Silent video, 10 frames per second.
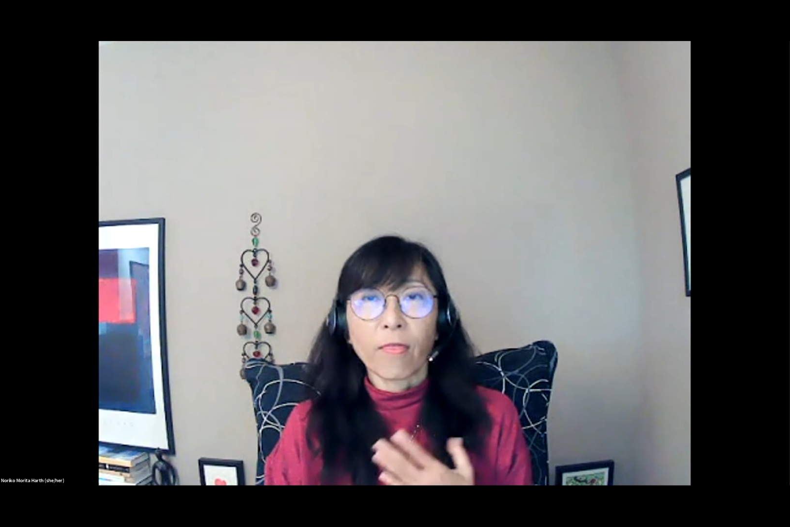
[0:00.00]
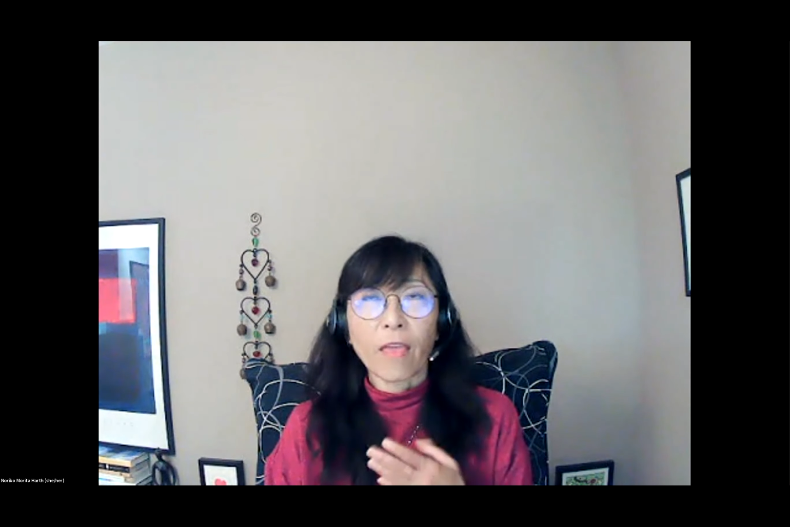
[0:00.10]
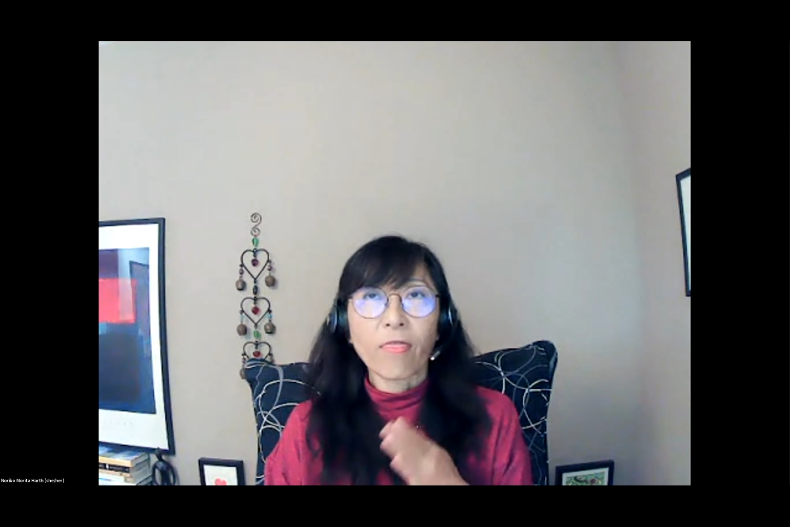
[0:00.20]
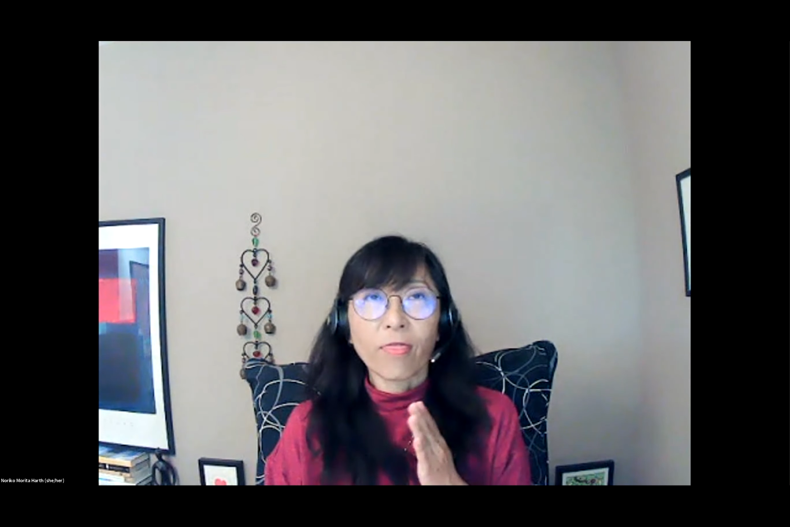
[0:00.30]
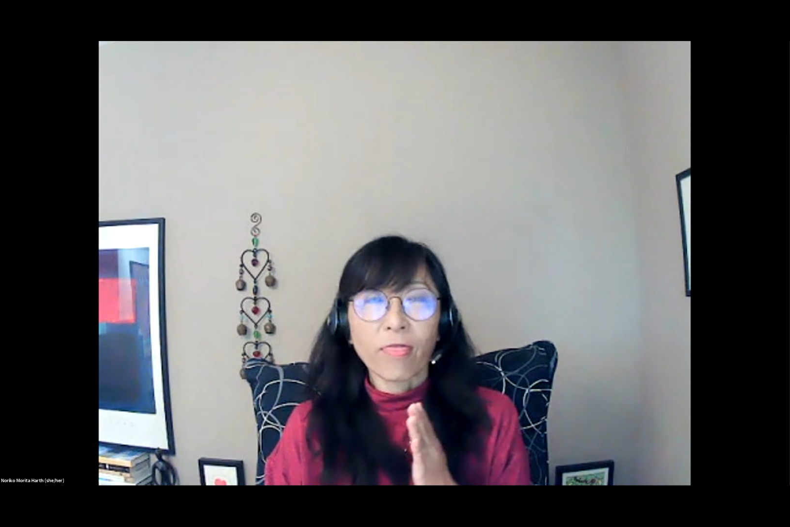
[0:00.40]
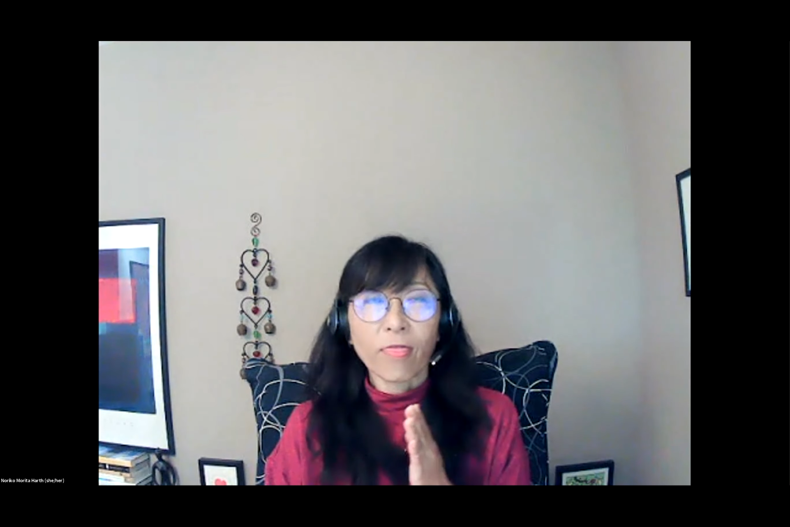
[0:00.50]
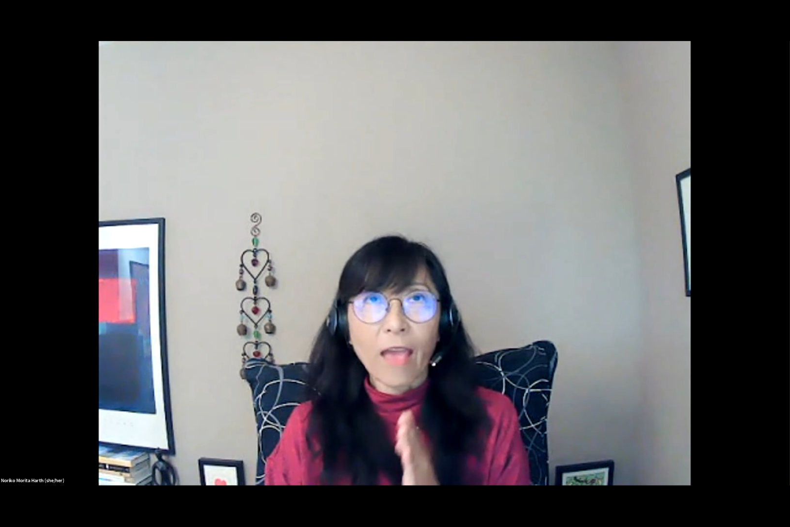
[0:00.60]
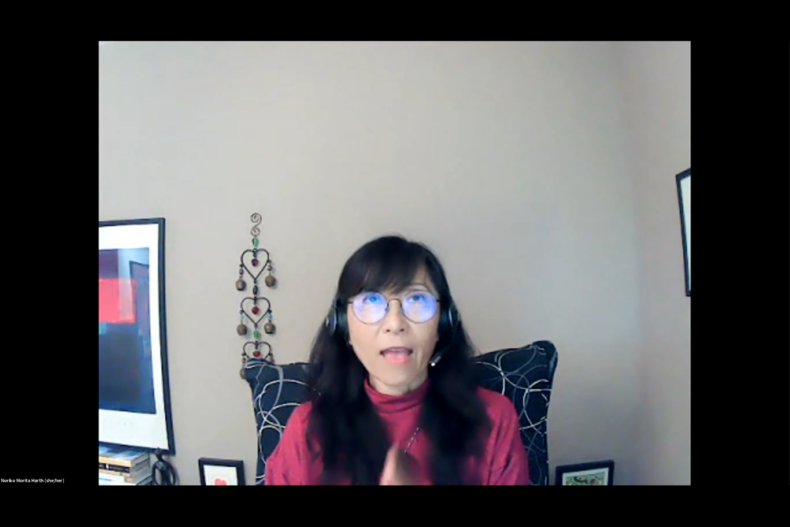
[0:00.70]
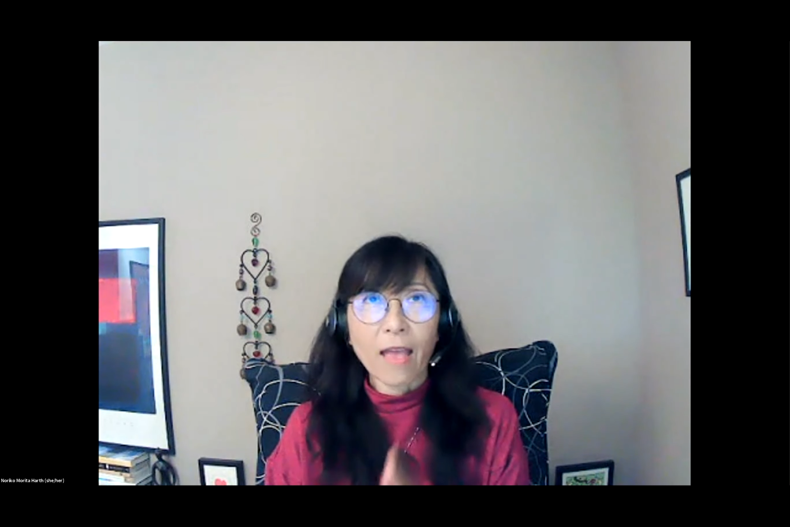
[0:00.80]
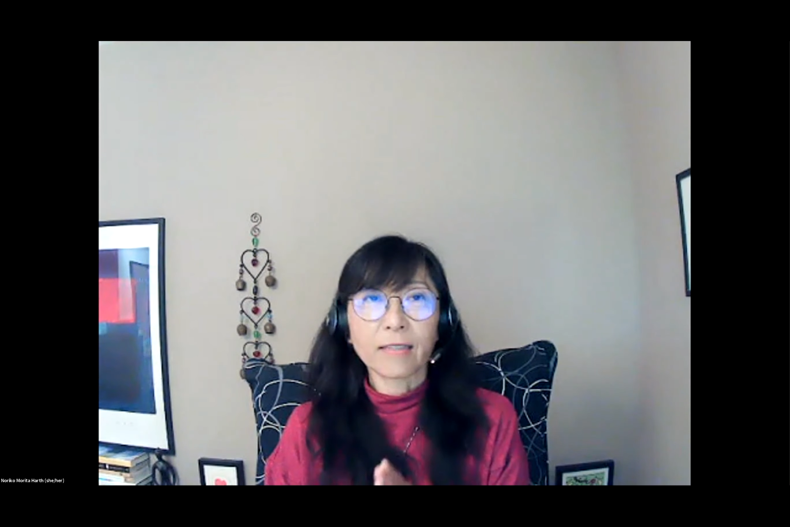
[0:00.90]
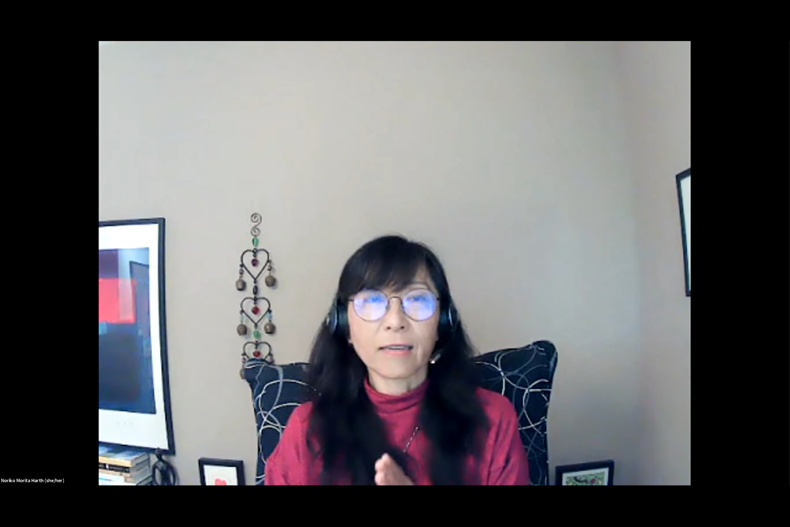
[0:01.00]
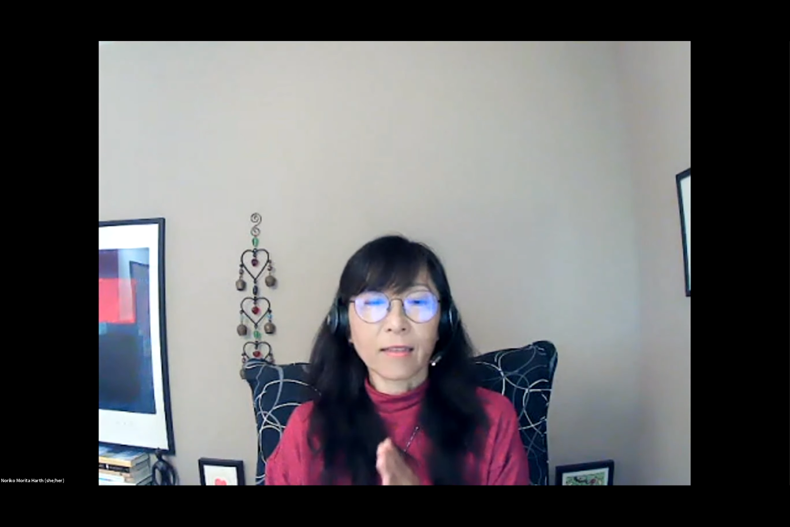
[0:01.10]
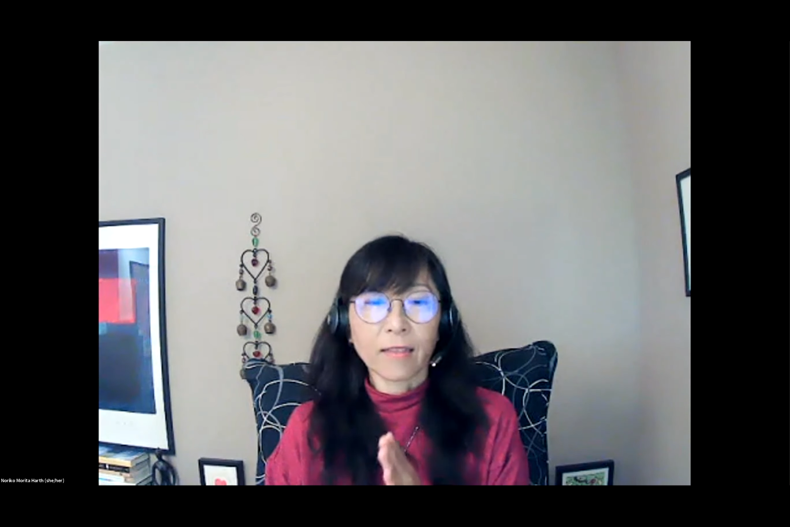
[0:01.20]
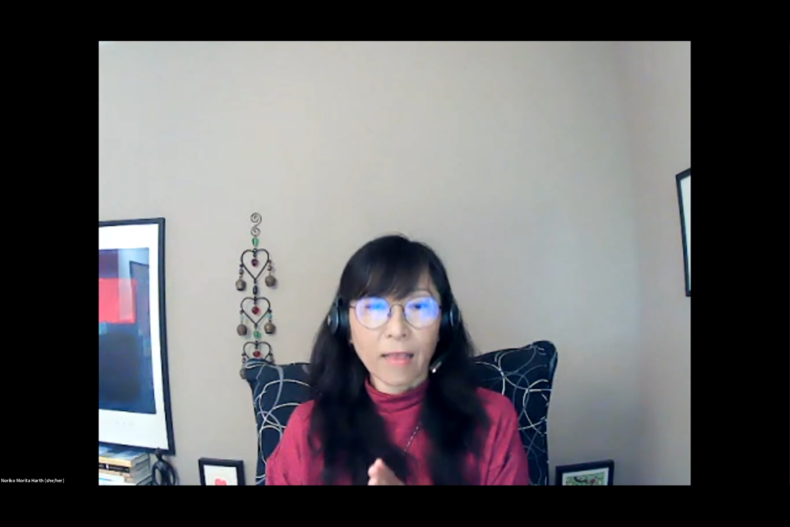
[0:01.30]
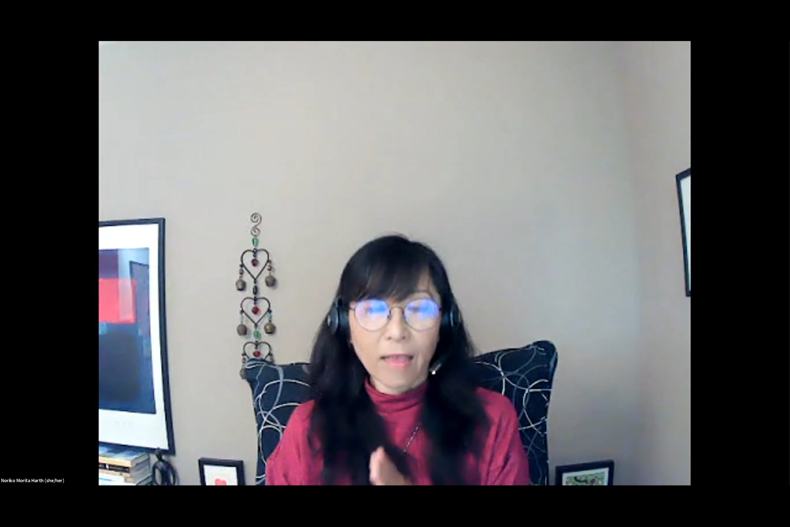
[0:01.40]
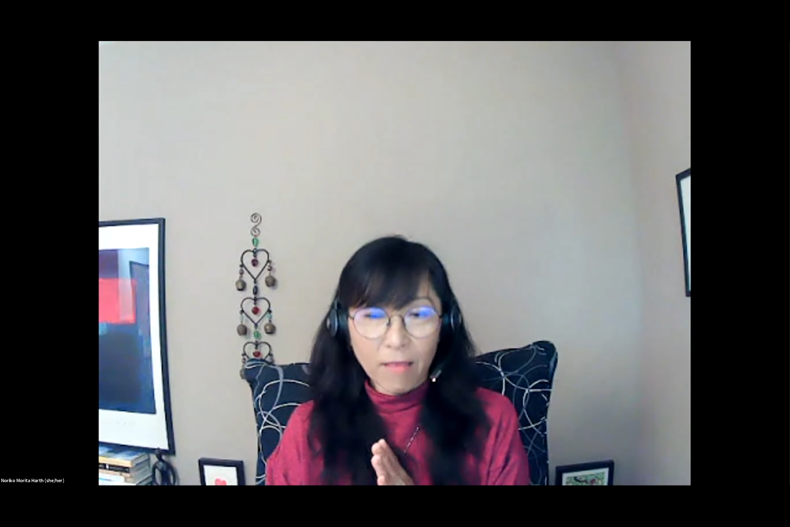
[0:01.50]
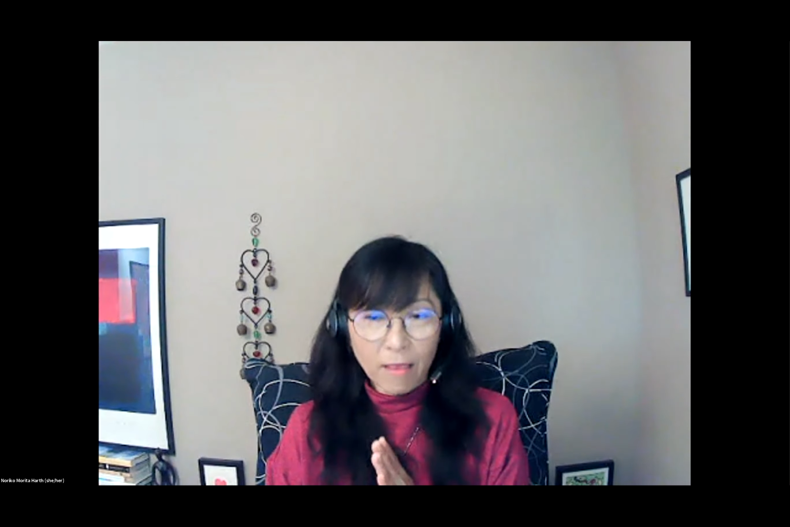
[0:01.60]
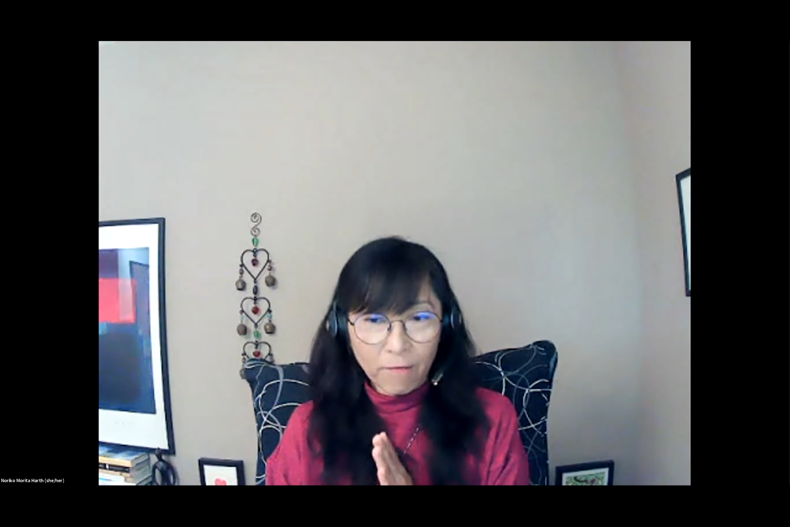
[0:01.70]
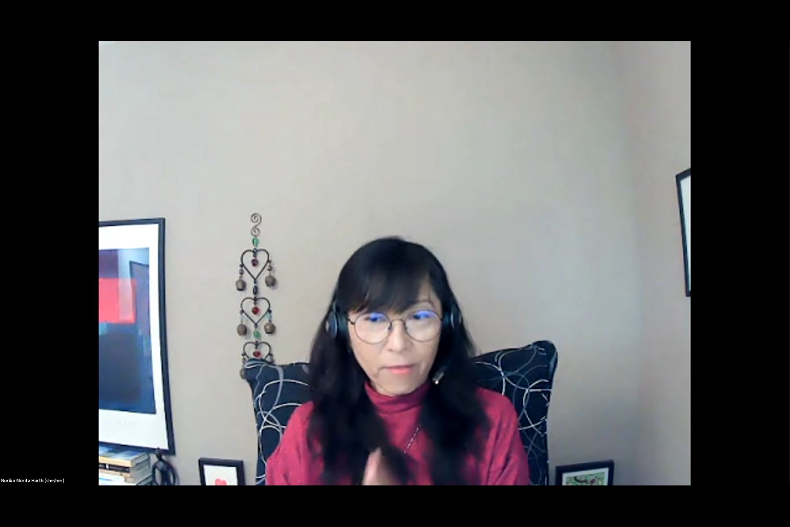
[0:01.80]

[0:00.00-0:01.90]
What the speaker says: then that's the, and if